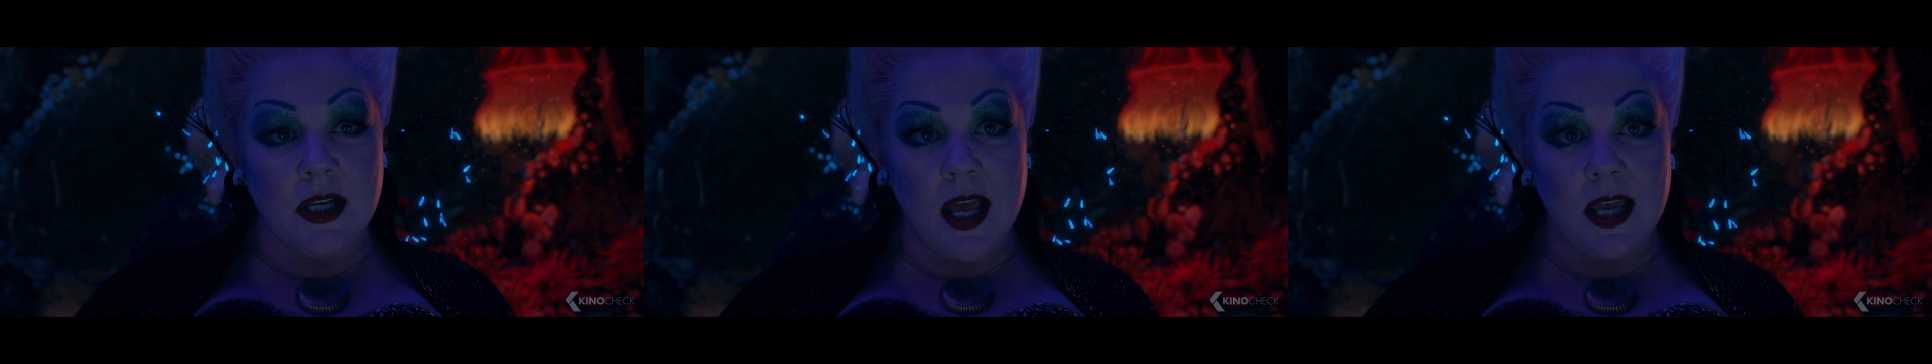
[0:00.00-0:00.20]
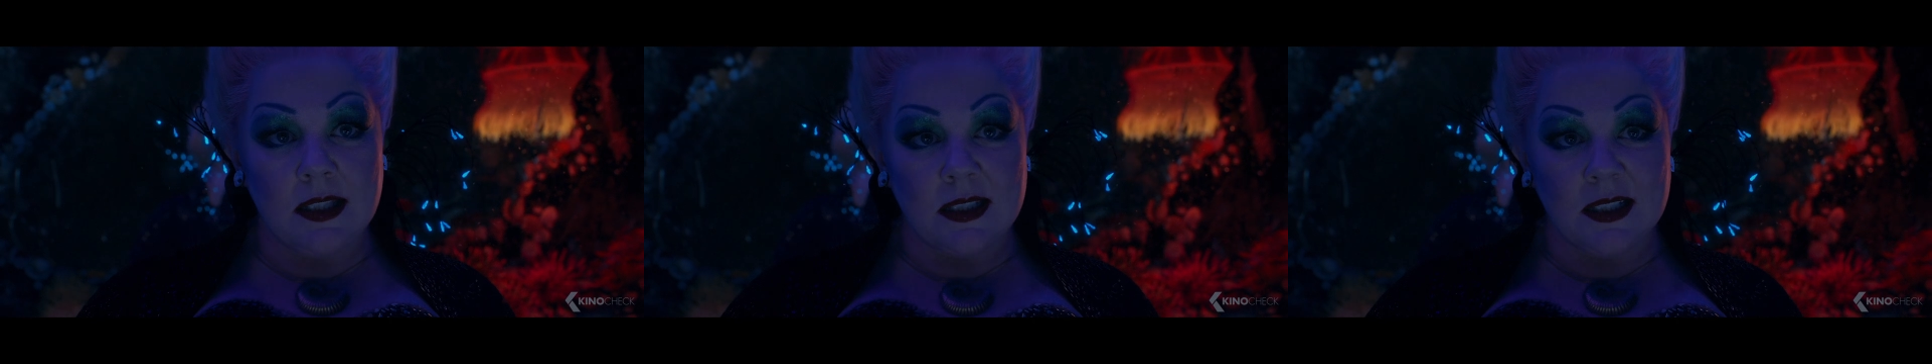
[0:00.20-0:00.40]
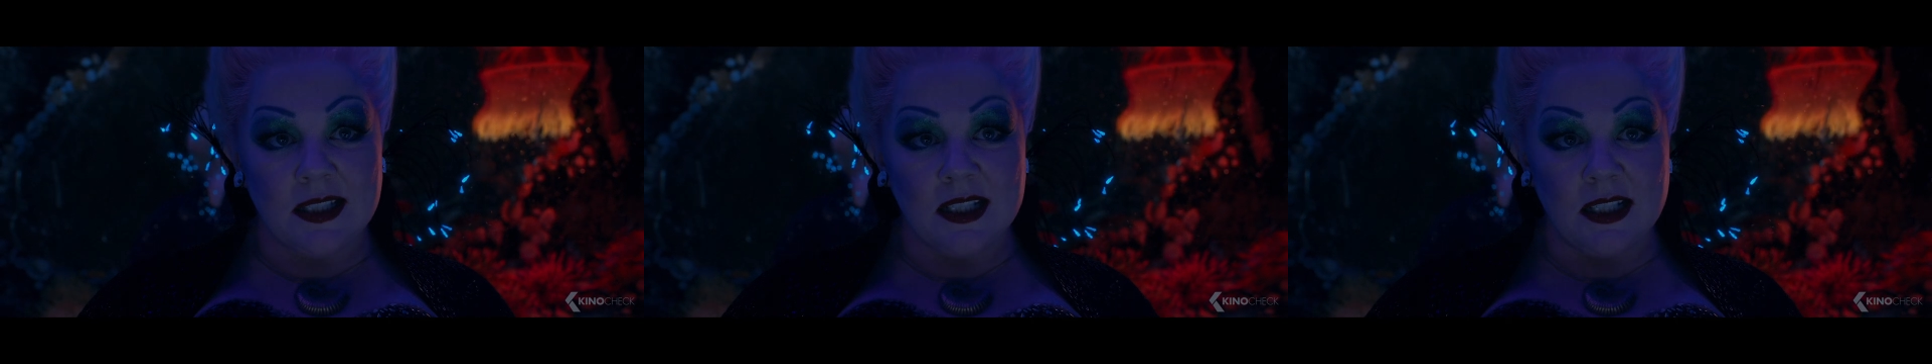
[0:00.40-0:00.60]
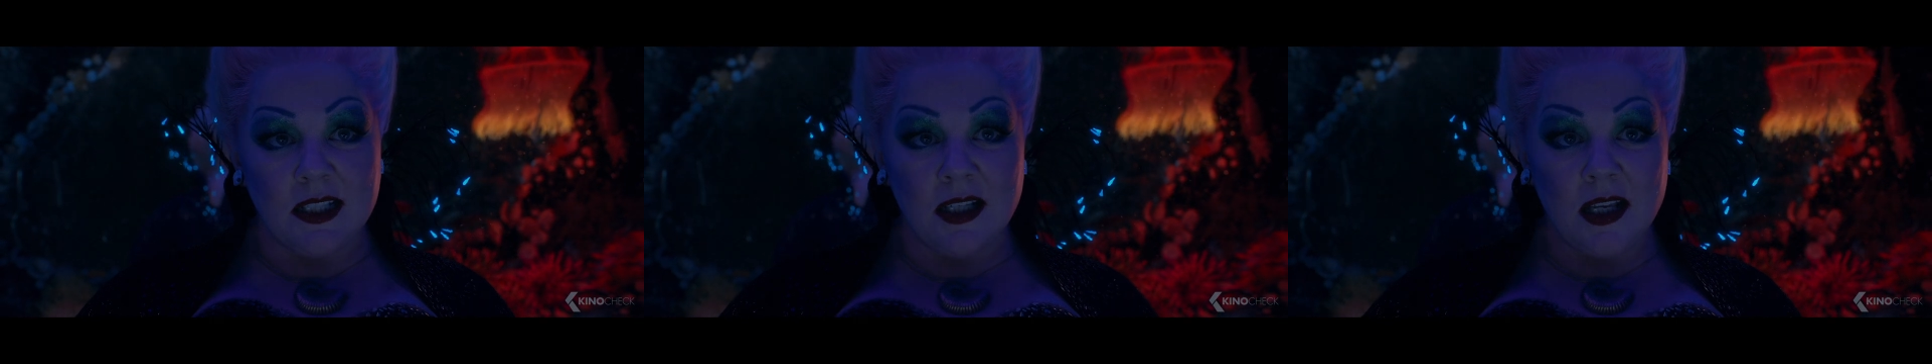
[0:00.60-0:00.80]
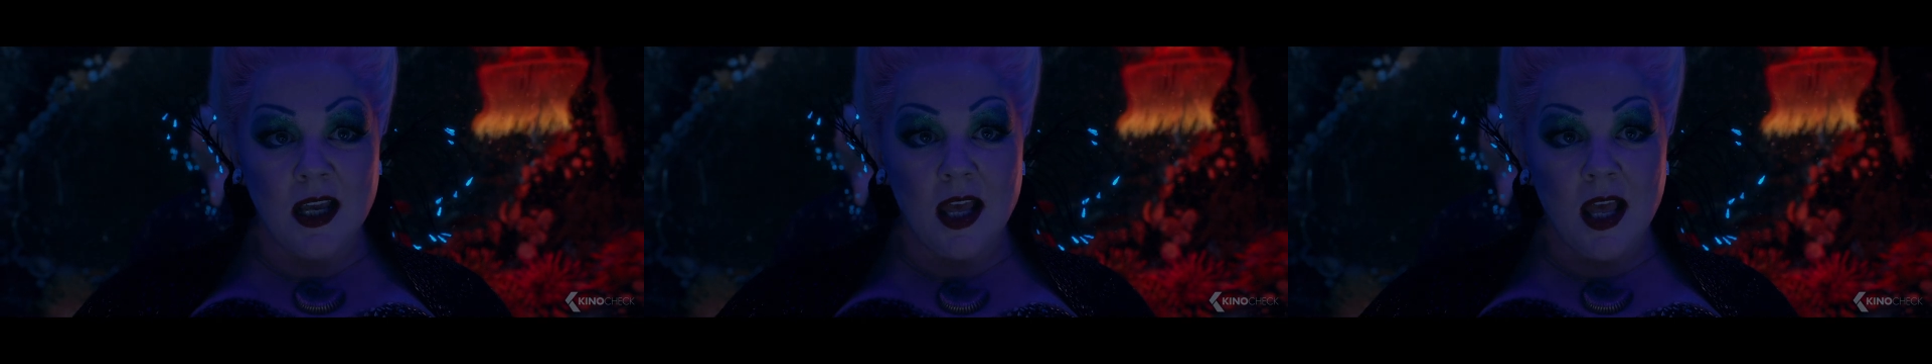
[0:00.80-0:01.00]

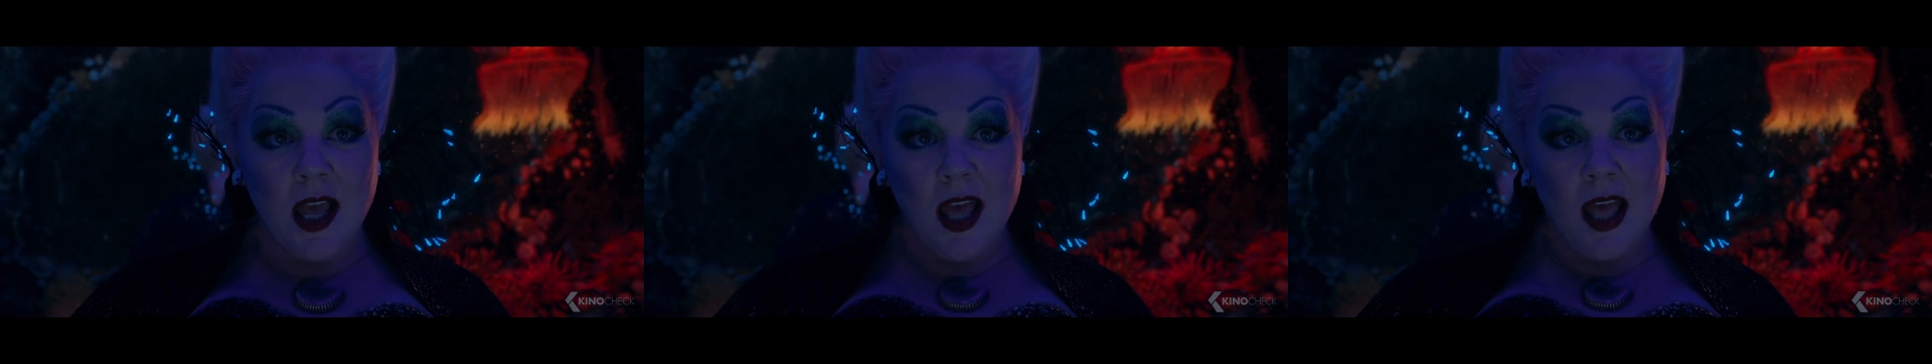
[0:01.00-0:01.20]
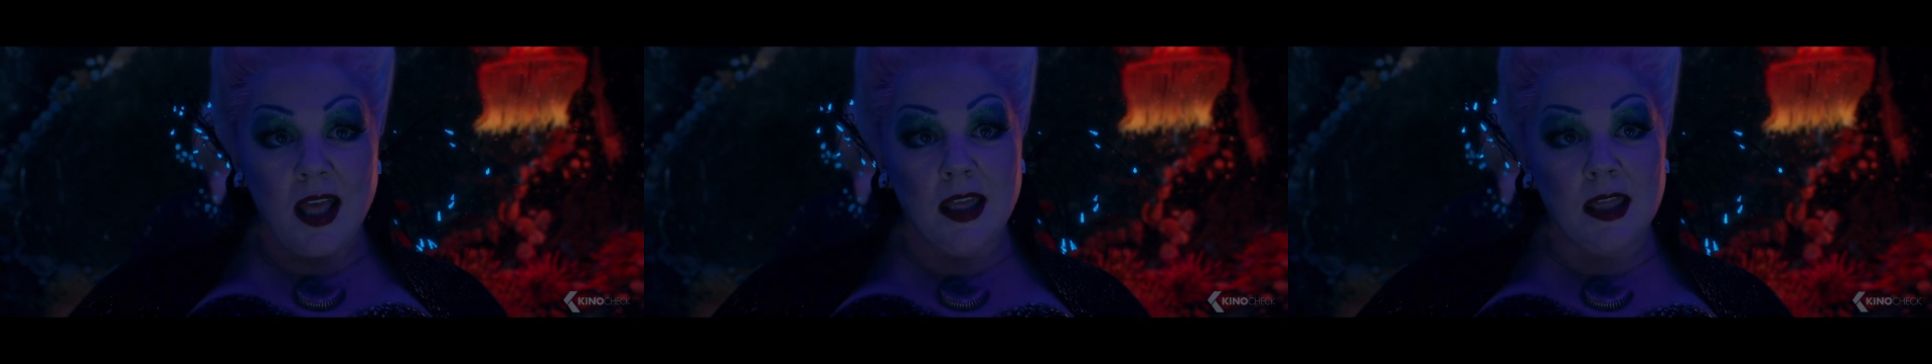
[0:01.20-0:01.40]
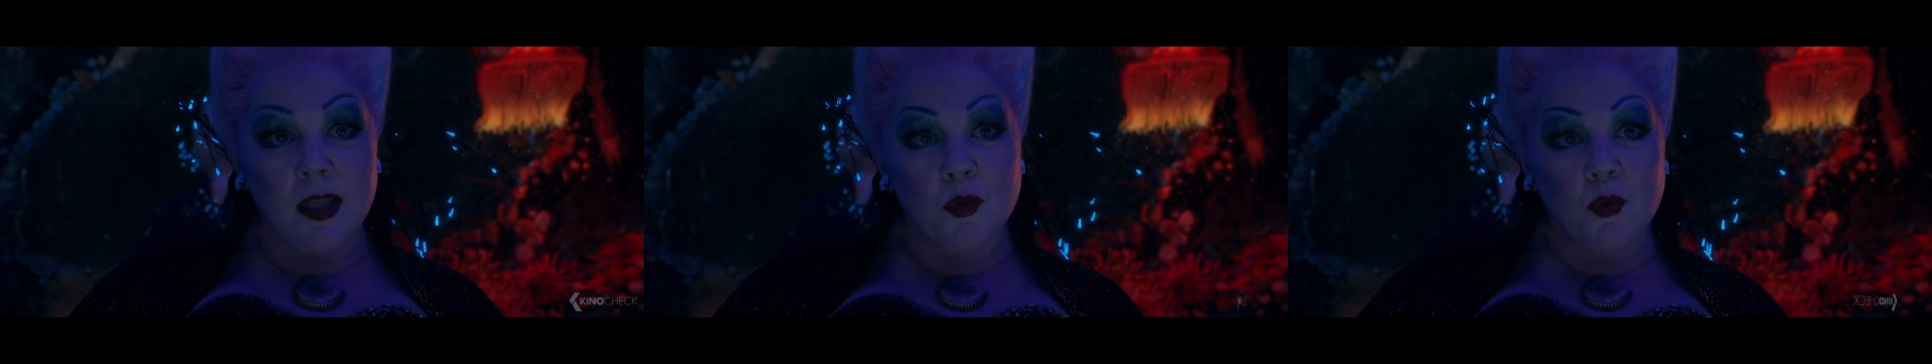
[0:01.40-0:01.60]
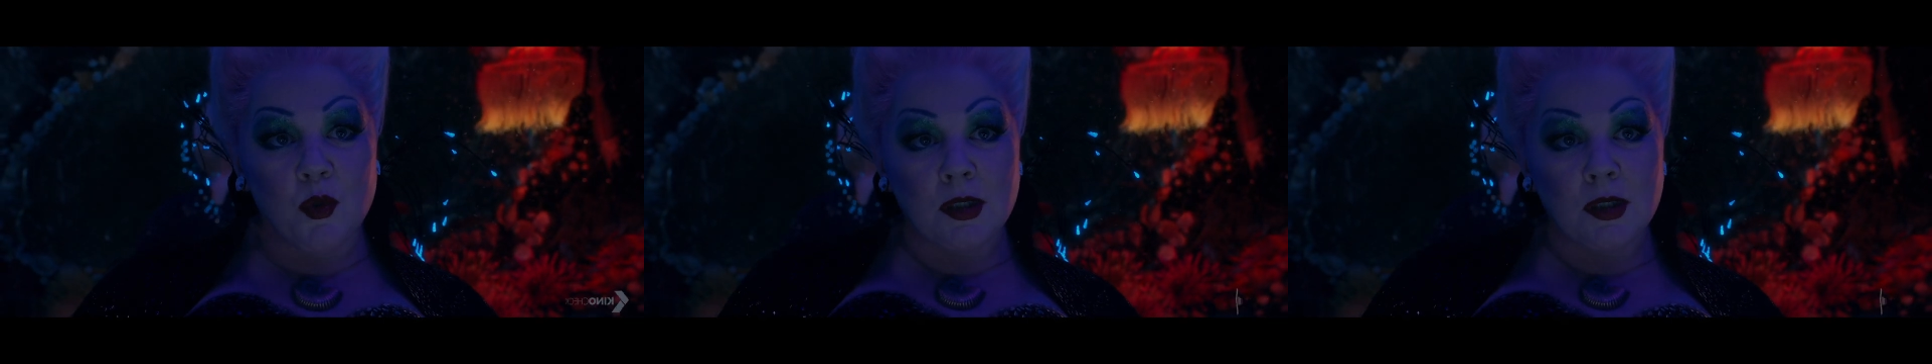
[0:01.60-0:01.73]
nasty, they